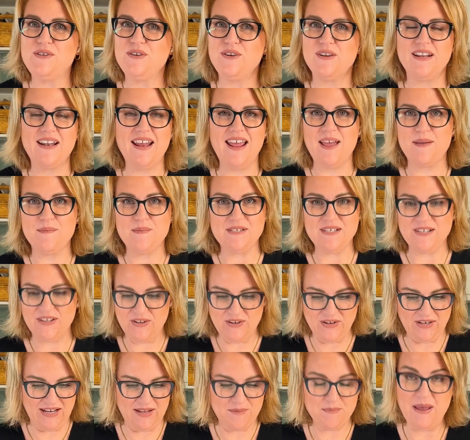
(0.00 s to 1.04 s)
you can
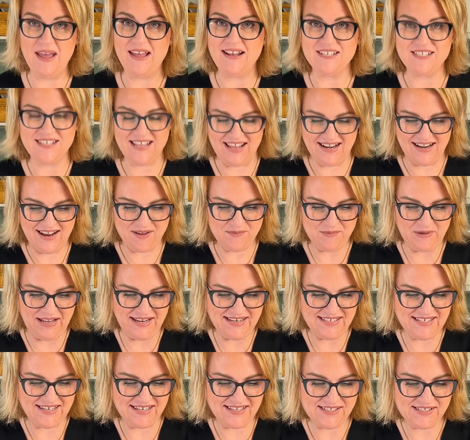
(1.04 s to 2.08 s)
absolutely patch that up later.